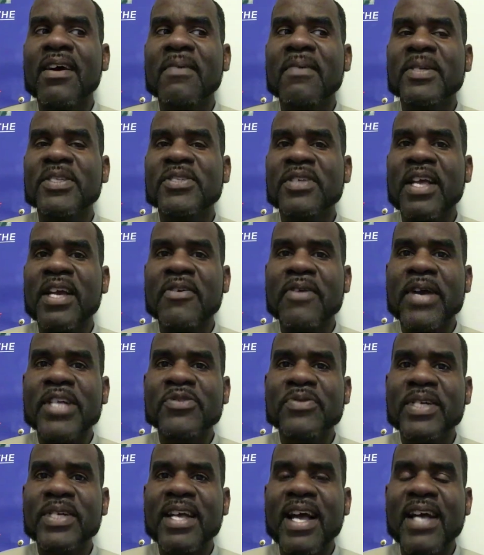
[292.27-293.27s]
until I
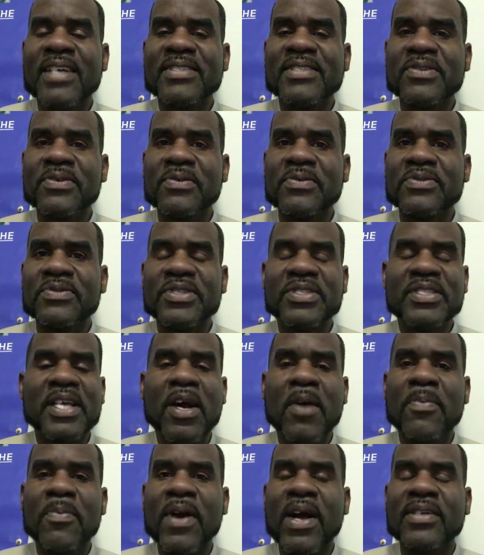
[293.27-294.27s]
graduated high school, just to
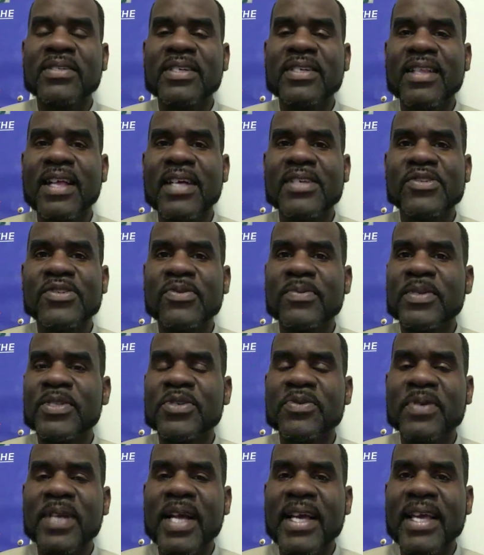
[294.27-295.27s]
help her out in the classroom and
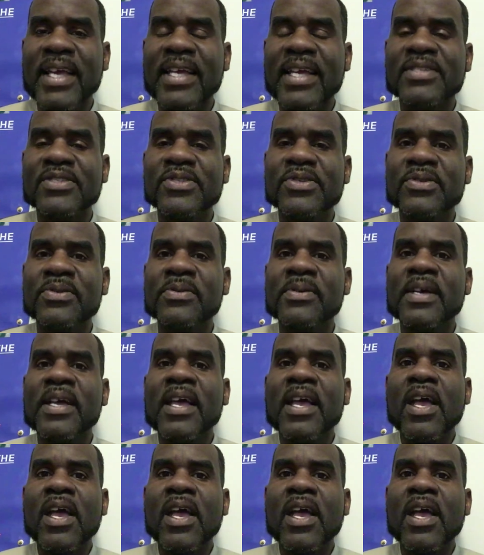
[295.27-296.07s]
do what I can to